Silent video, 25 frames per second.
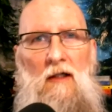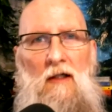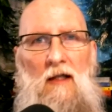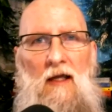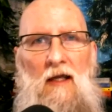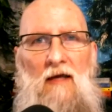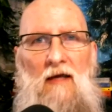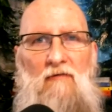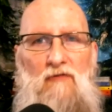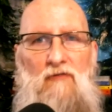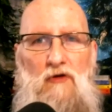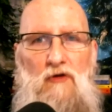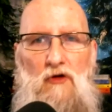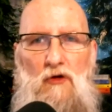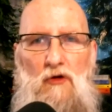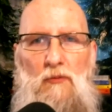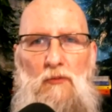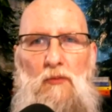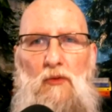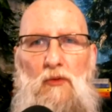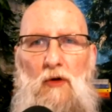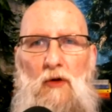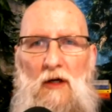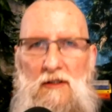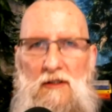if you're
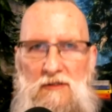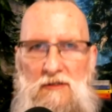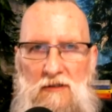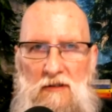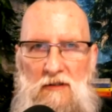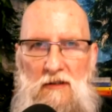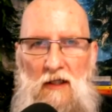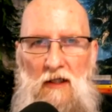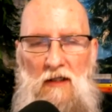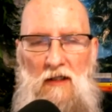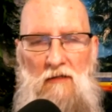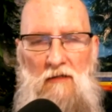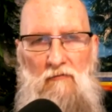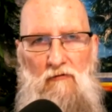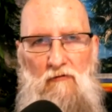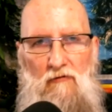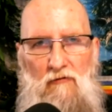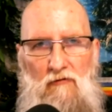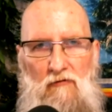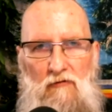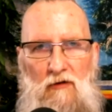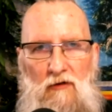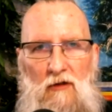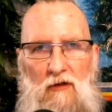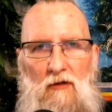present and
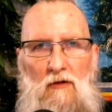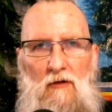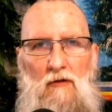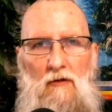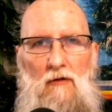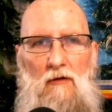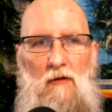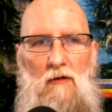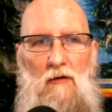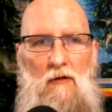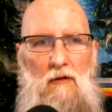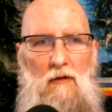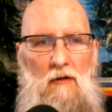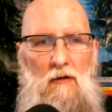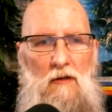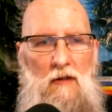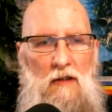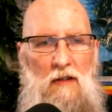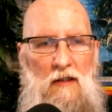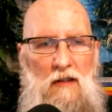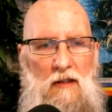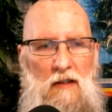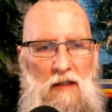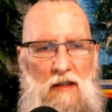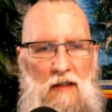feel
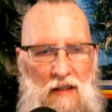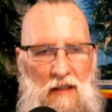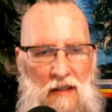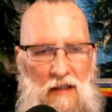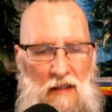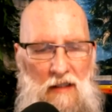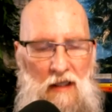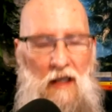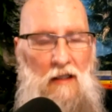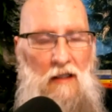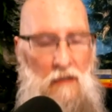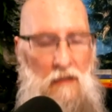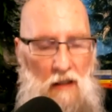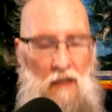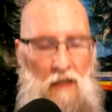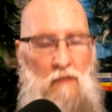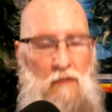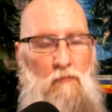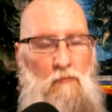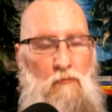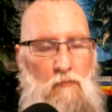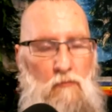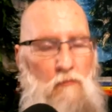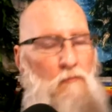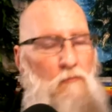and
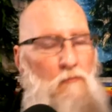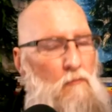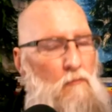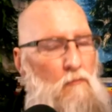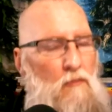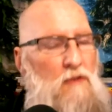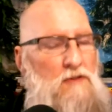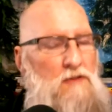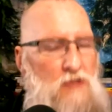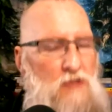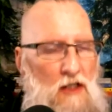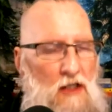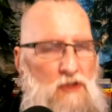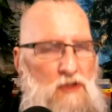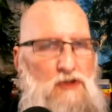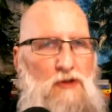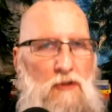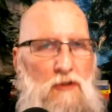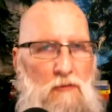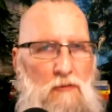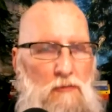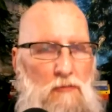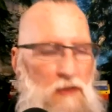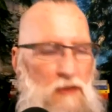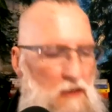
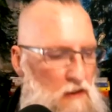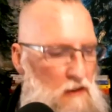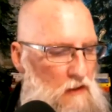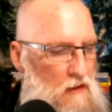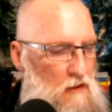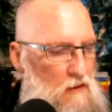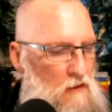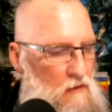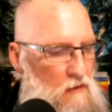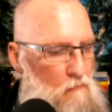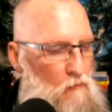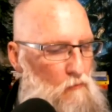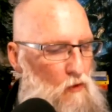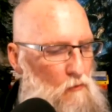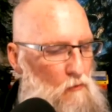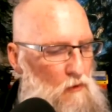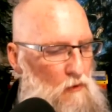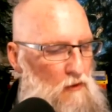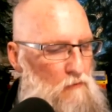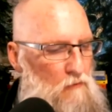intentionally being in the moment,